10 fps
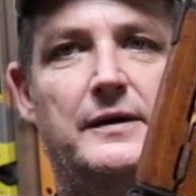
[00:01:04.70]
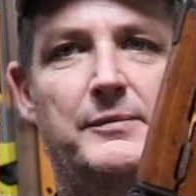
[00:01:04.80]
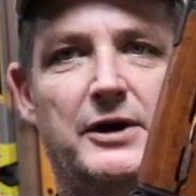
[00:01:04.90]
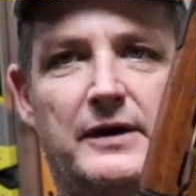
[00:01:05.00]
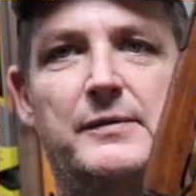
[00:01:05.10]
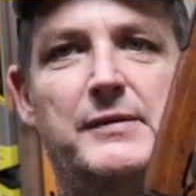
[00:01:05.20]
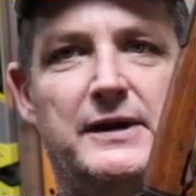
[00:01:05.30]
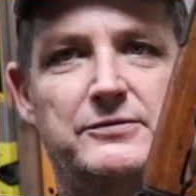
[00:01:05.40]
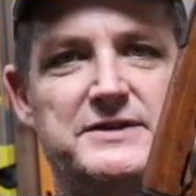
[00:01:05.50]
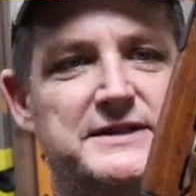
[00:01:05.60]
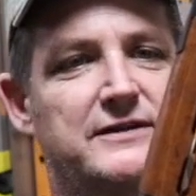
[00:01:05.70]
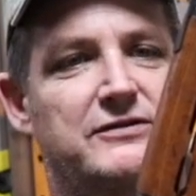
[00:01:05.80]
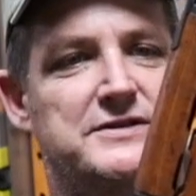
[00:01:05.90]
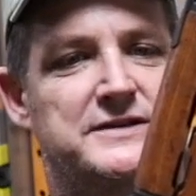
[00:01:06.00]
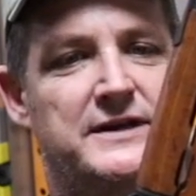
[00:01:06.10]
American-made
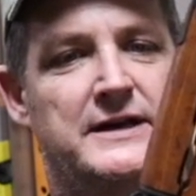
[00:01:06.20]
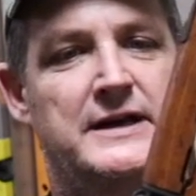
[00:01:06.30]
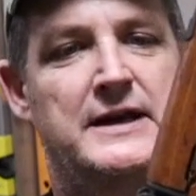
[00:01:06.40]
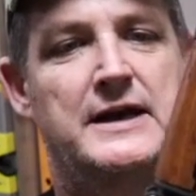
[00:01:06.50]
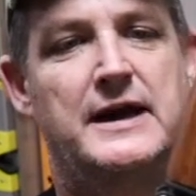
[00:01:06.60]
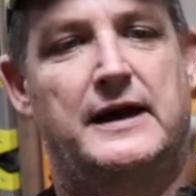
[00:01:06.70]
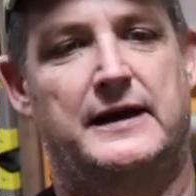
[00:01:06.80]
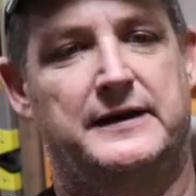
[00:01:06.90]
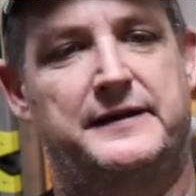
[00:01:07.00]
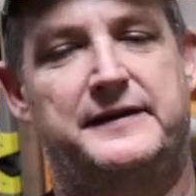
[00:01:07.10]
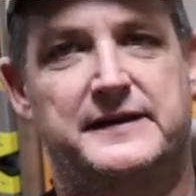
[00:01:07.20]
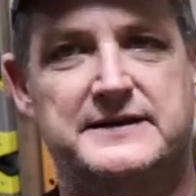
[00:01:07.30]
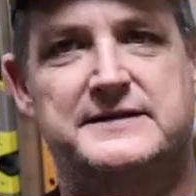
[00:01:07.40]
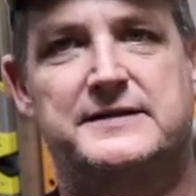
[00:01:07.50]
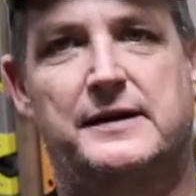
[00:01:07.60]
receivers.
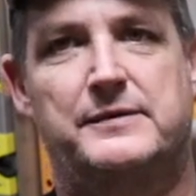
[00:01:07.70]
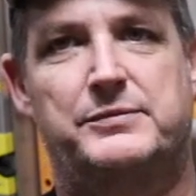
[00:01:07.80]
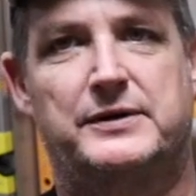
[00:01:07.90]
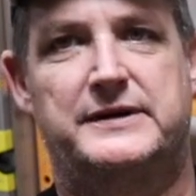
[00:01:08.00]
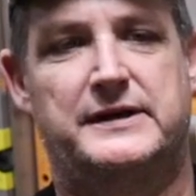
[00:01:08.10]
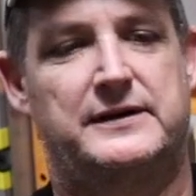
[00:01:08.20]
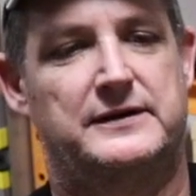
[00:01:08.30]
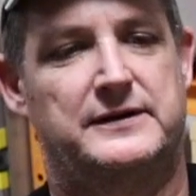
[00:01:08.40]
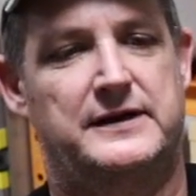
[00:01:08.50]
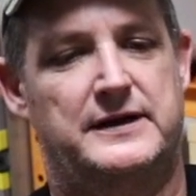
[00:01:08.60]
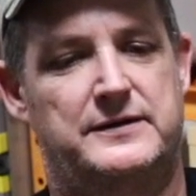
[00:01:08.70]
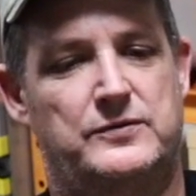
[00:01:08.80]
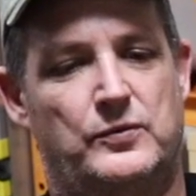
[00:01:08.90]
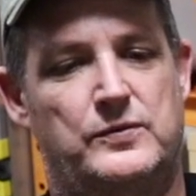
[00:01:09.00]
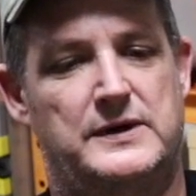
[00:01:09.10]
This particular
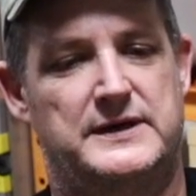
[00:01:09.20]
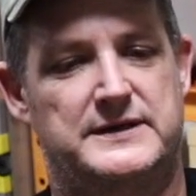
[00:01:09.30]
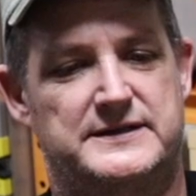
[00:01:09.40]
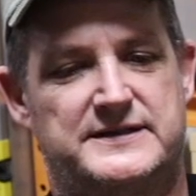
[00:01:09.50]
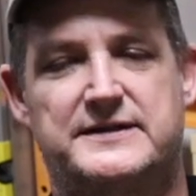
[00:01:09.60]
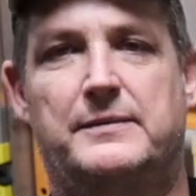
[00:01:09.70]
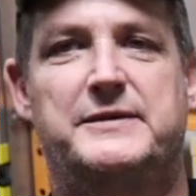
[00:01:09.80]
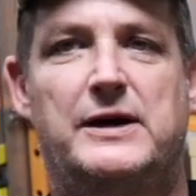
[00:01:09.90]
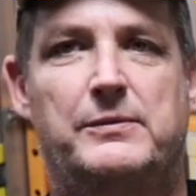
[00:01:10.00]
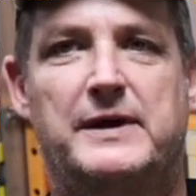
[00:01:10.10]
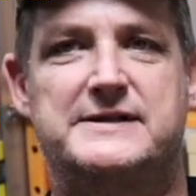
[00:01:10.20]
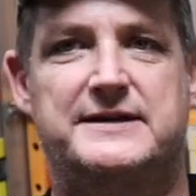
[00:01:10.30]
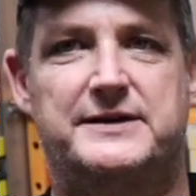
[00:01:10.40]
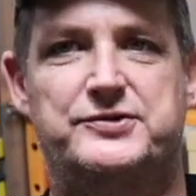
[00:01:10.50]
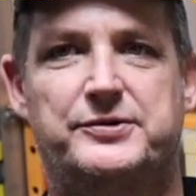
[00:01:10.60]
gun was subbed out by
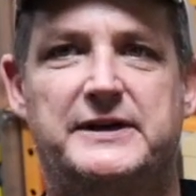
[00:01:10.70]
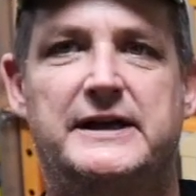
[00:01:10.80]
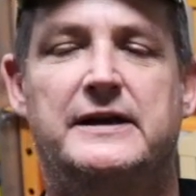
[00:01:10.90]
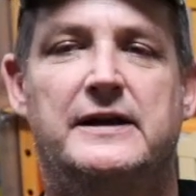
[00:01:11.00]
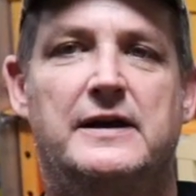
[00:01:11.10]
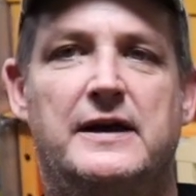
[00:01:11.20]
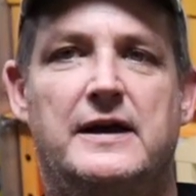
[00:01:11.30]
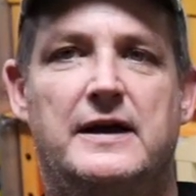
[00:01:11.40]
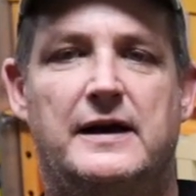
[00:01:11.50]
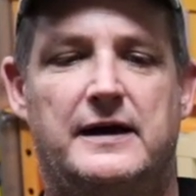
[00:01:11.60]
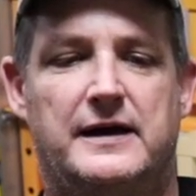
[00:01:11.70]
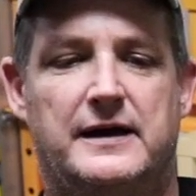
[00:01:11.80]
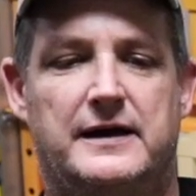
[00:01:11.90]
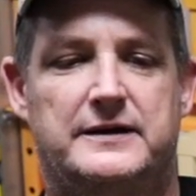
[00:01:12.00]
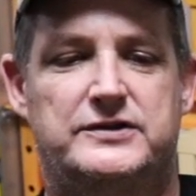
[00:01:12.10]
Century
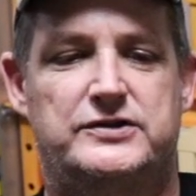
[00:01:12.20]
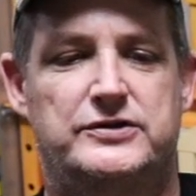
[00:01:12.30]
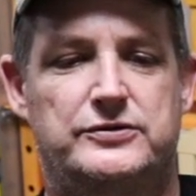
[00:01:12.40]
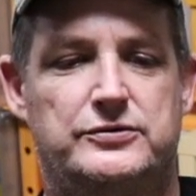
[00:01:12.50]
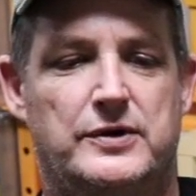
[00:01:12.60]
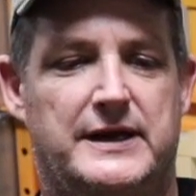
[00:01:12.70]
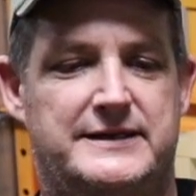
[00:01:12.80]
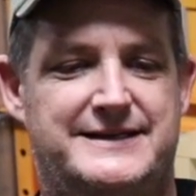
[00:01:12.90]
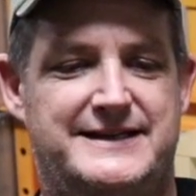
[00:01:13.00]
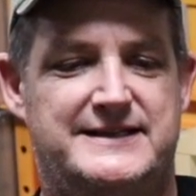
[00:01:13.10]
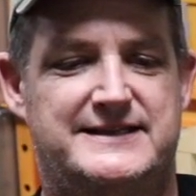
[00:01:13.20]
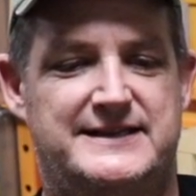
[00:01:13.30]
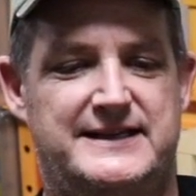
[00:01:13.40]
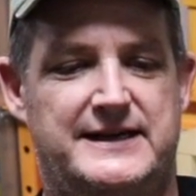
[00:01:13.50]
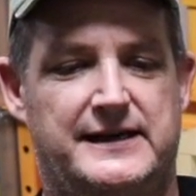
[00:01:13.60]
to
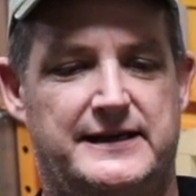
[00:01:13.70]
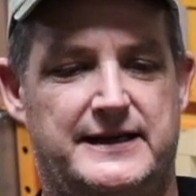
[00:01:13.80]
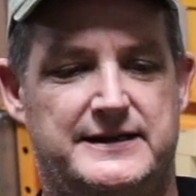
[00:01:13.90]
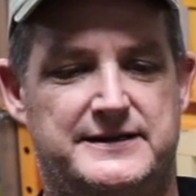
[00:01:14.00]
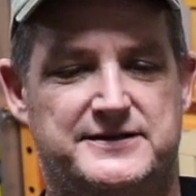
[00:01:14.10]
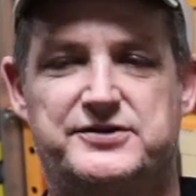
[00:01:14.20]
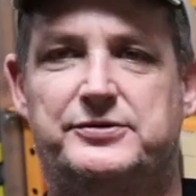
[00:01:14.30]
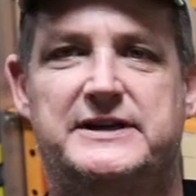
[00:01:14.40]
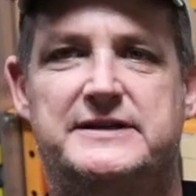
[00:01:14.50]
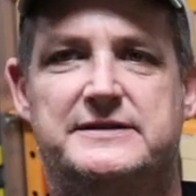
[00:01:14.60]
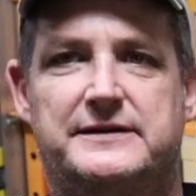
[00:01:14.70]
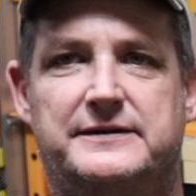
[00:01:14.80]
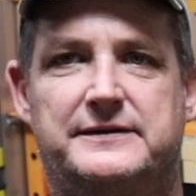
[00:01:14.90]
DC Industries.